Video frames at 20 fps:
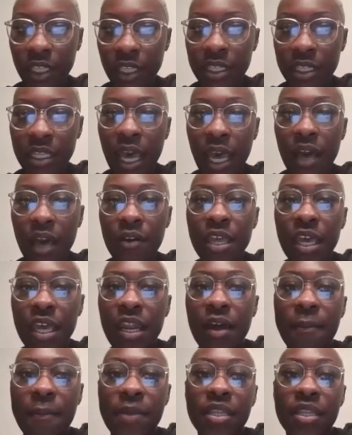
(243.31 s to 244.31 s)
Now
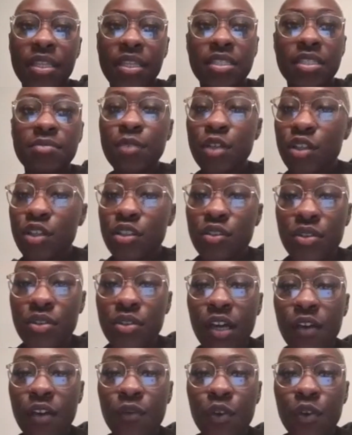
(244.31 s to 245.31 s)
that I'm at this middle school
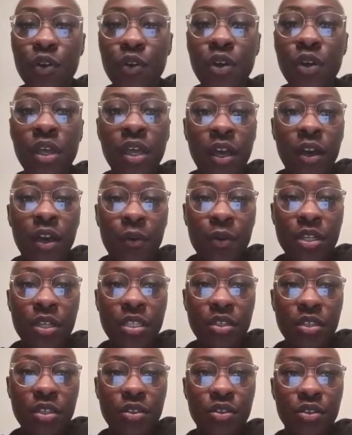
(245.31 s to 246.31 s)
level, we
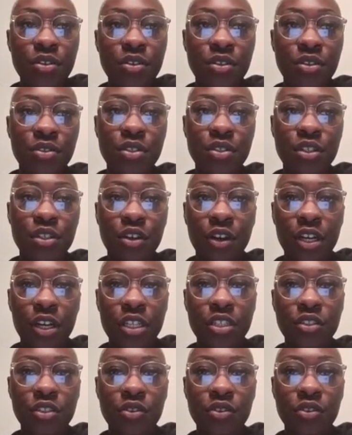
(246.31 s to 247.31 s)
still do use card
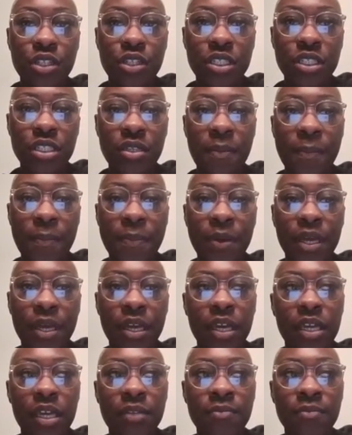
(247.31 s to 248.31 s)
sorts,
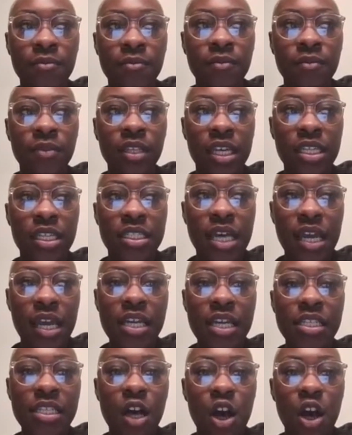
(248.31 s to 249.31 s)
but it's not
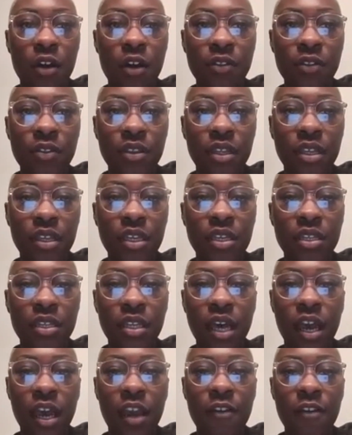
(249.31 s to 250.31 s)
as
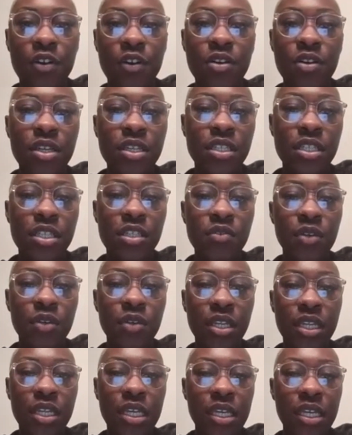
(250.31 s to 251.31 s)
often. Our focus is
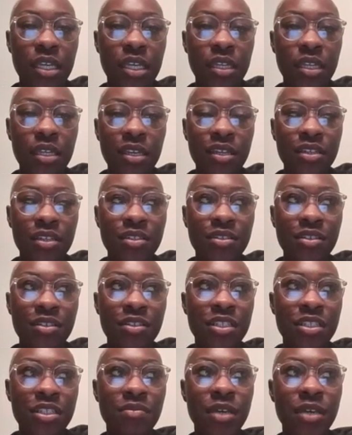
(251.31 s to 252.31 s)
really to
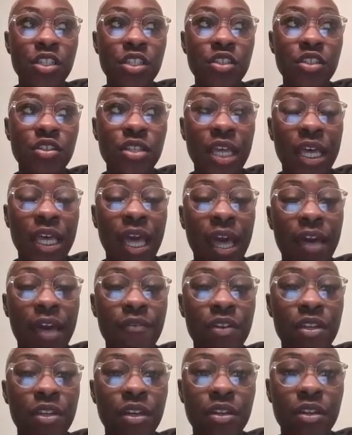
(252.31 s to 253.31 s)
just make sure they
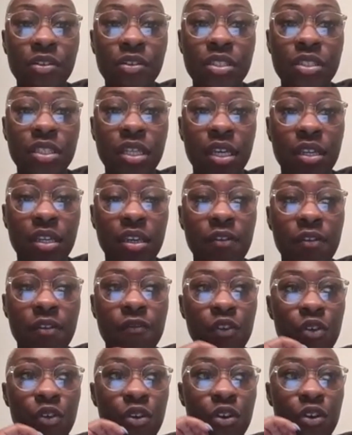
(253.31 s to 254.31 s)
have an understanding
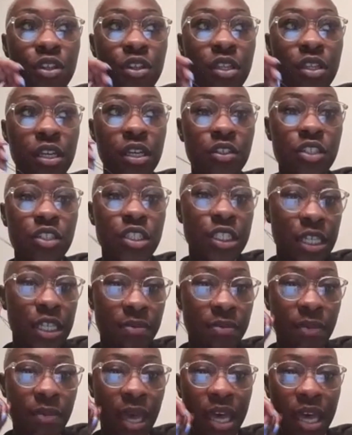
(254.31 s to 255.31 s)
for their
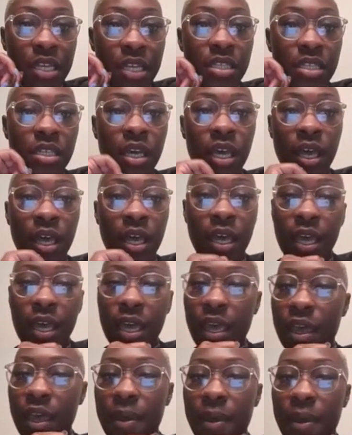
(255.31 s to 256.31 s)
GMAT.
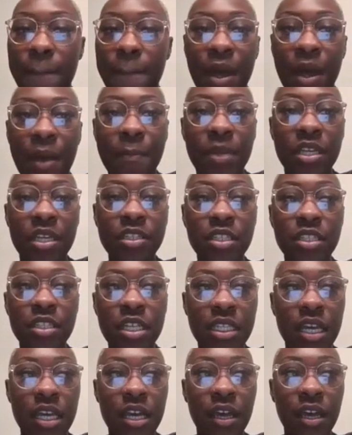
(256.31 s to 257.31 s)
And by me
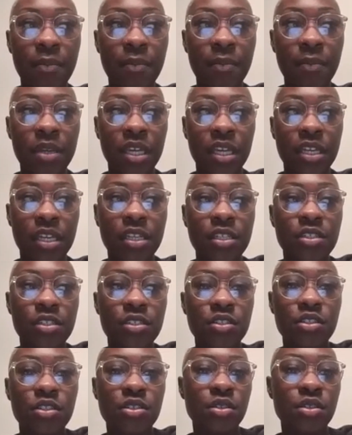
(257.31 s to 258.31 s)
just not coming
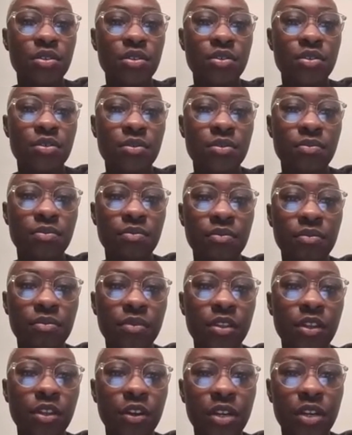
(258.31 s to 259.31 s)
into
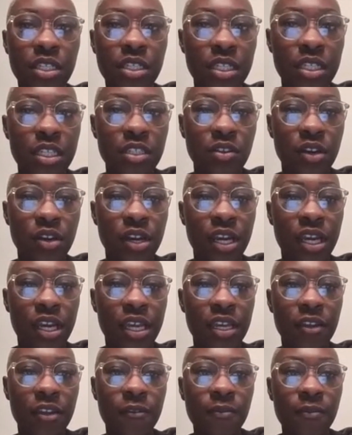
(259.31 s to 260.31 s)
learning sixth
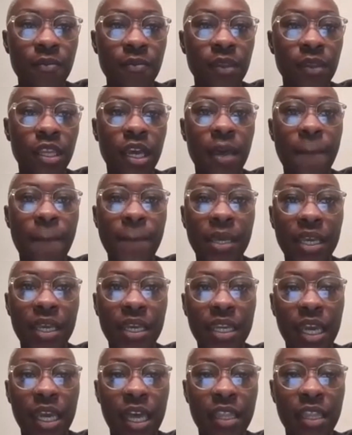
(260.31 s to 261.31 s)
grade and
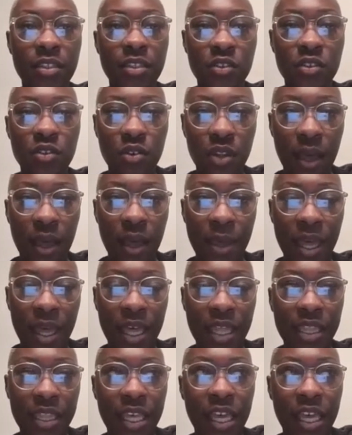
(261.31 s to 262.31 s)
being at the school I'm
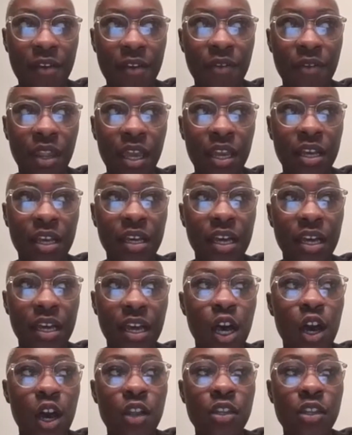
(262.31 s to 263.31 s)
at, they have like
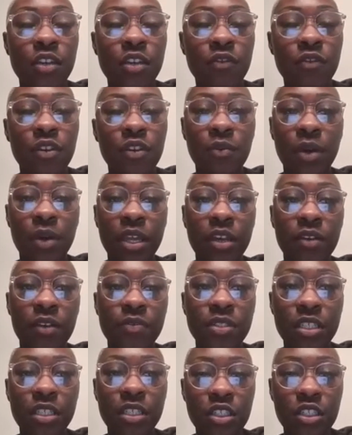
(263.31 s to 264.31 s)
a different way of
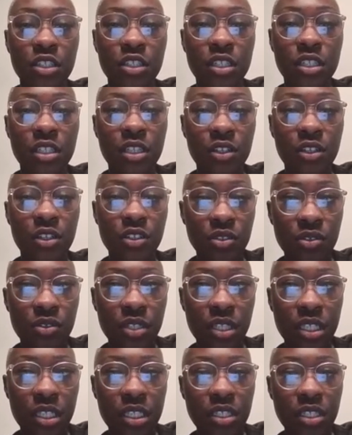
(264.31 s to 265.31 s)
teaching their
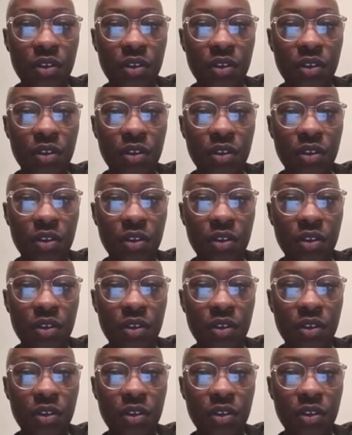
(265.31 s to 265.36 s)
students.